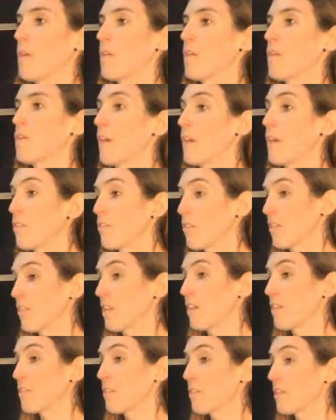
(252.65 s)

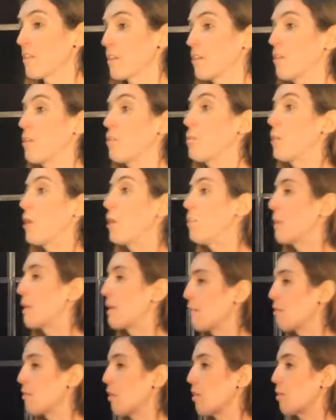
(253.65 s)
Selfless love's a good one, but
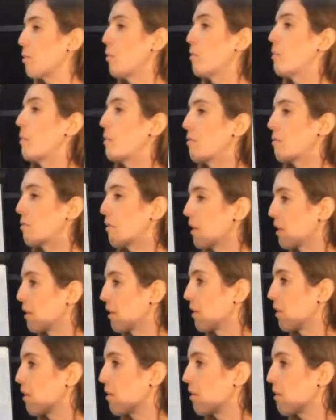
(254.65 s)
it's not one we'll be
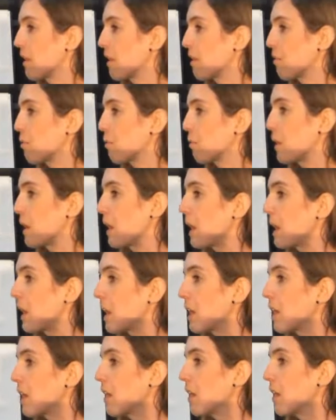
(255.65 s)
focusing on this week.
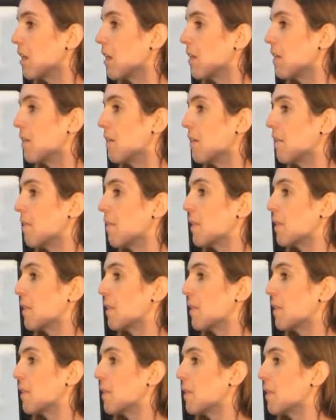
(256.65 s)

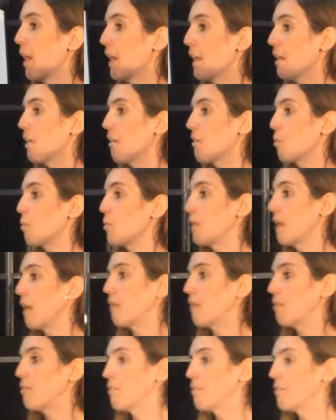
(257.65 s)
Kindness was
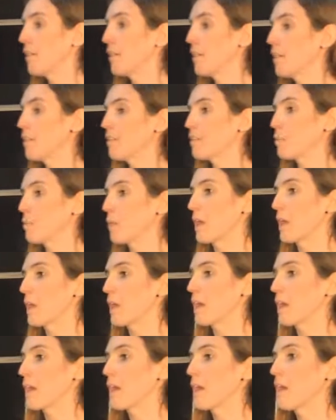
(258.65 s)
our first
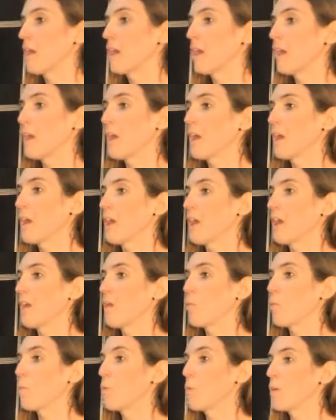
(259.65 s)
week.
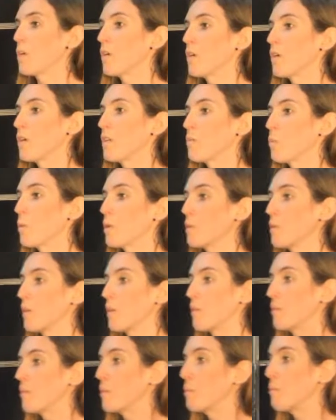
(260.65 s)
It was well
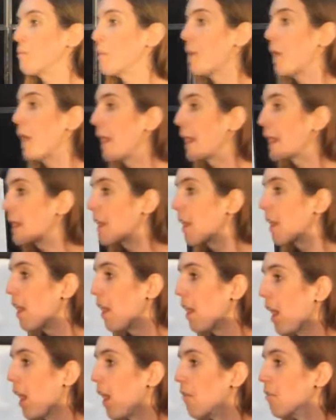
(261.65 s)
done to
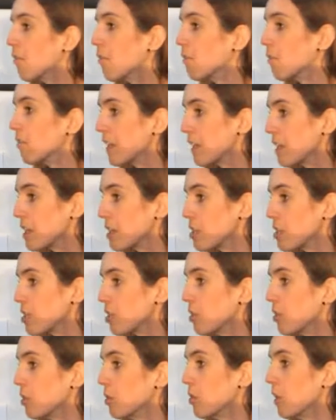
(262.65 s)
Micah and
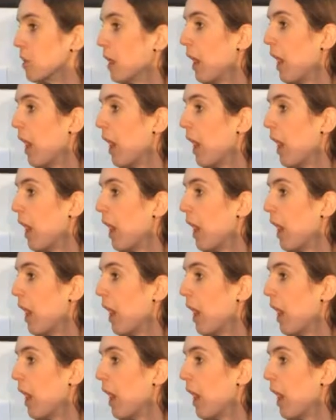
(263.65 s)
Rachel